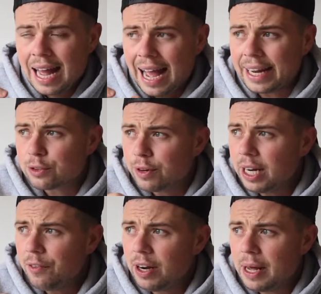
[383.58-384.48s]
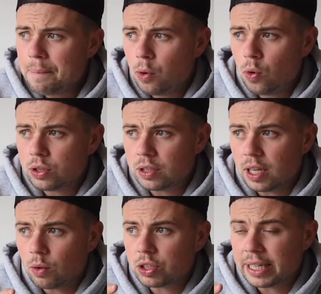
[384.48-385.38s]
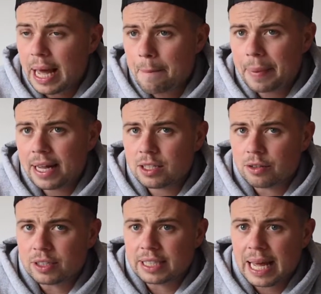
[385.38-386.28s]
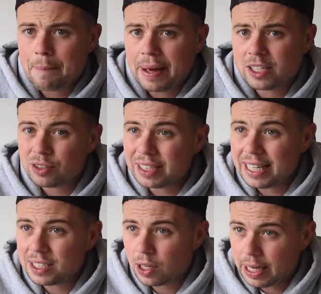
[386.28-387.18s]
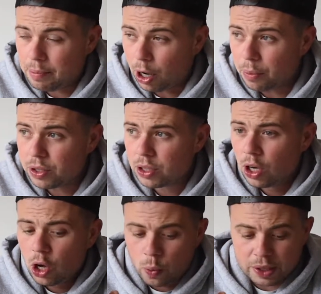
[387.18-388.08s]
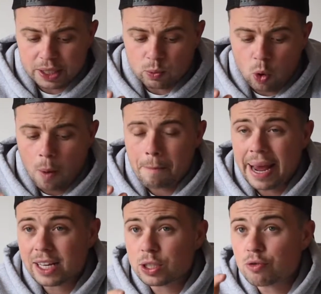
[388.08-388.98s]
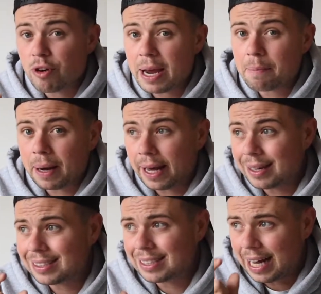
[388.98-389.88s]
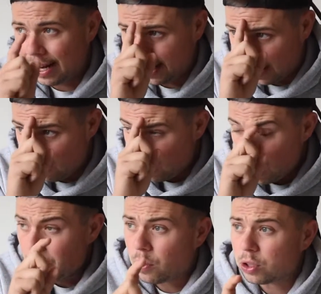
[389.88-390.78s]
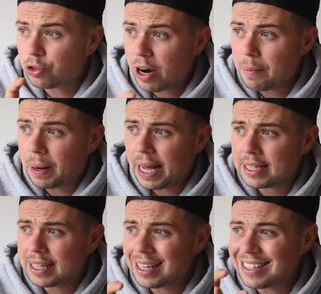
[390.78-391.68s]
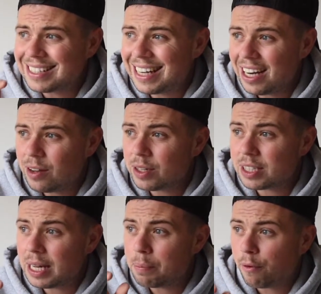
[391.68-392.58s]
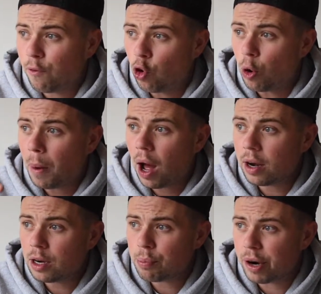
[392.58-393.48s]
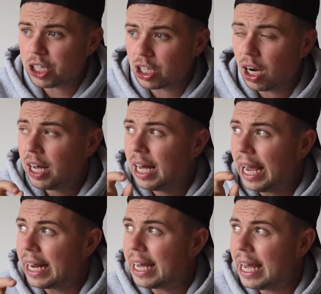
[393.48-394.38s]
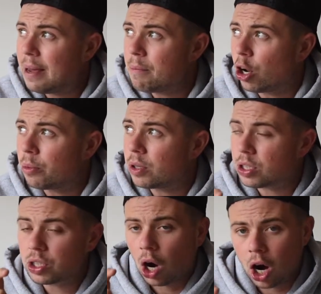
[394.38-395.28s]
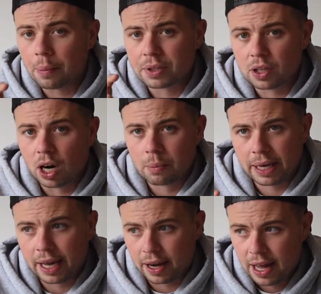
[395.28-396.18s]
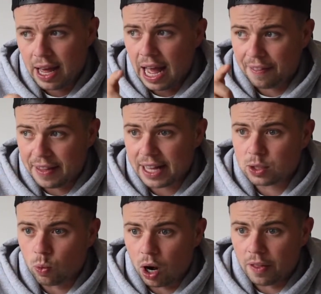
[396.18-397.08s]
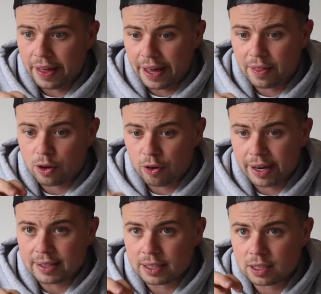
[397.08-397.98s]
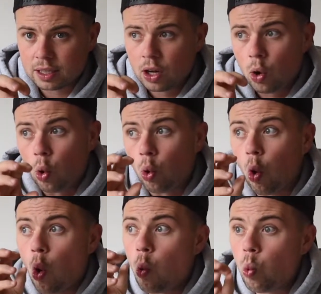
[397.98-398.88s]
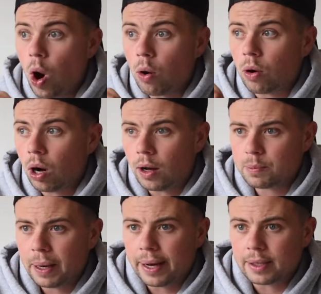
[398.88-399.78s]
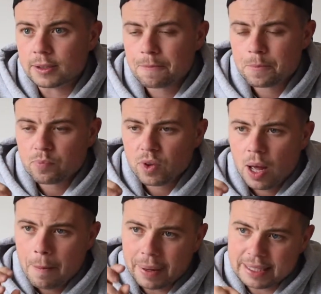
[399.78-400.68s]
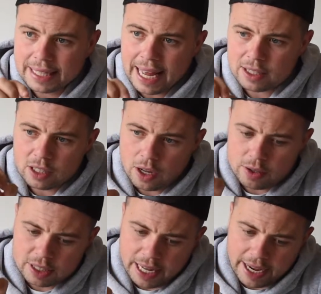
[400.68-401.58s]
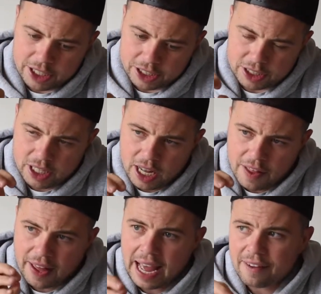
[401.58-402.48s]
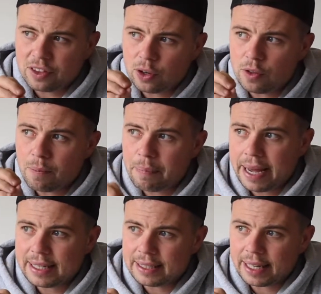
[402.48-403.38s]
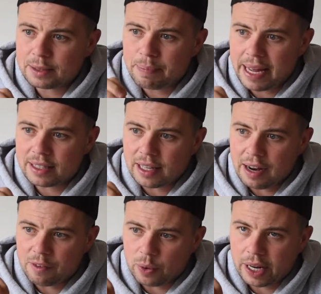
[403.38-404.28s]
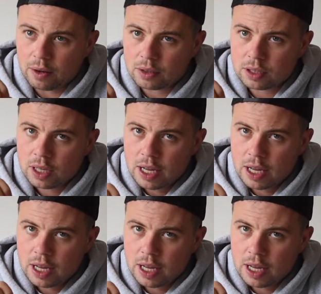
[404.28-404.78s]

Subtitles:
And it's really, really important that to get better in these key moments, which is what makes great players stand out, because great players can continuously perform under pressure in key moments time and time again. And that's why they're the greatest or world-class players. But to get to those stages, they have to do the basics better than everyone else.